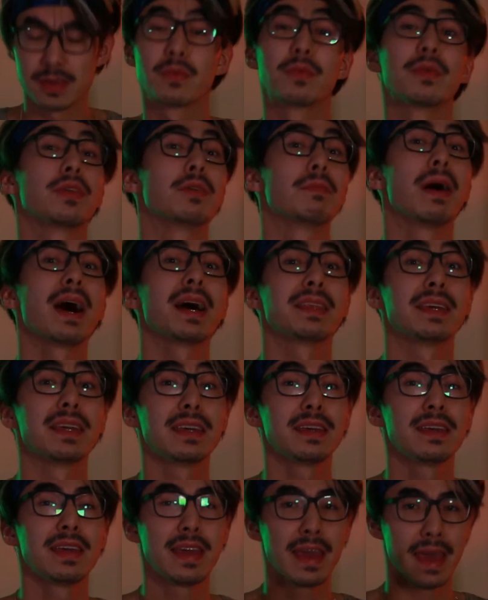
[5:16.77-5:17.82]
with your body
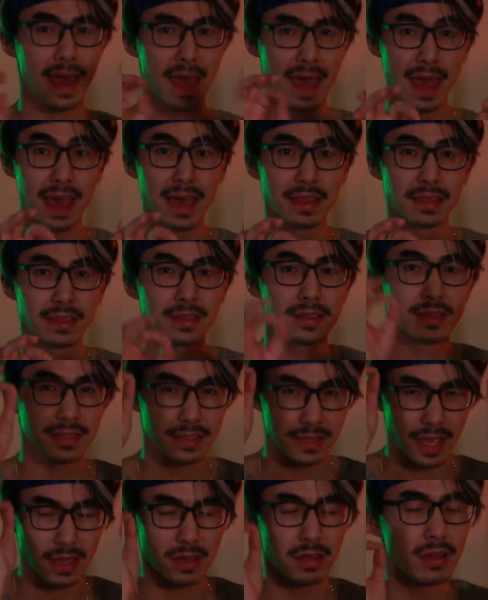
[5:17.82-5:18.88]
and
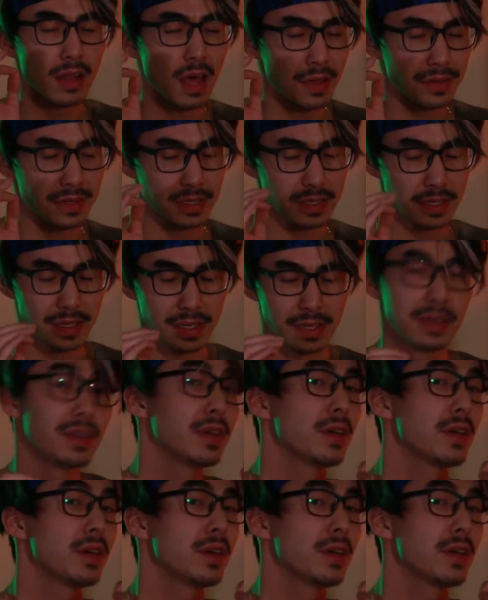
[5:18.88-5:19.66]
psychologically.